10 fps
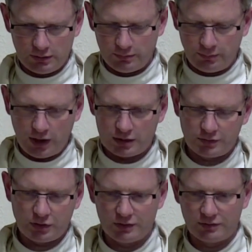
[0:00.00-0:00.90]
part of her
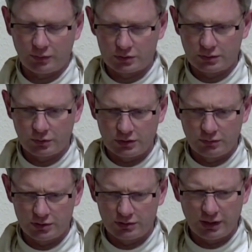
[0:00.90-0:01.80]
life like was in was in was
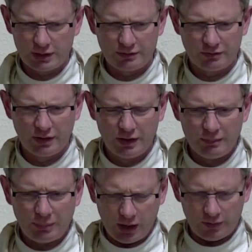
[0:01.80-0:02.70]
in relative
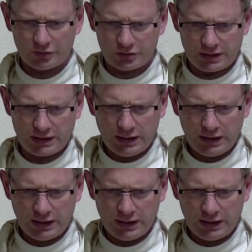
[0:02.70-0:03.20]
poverty,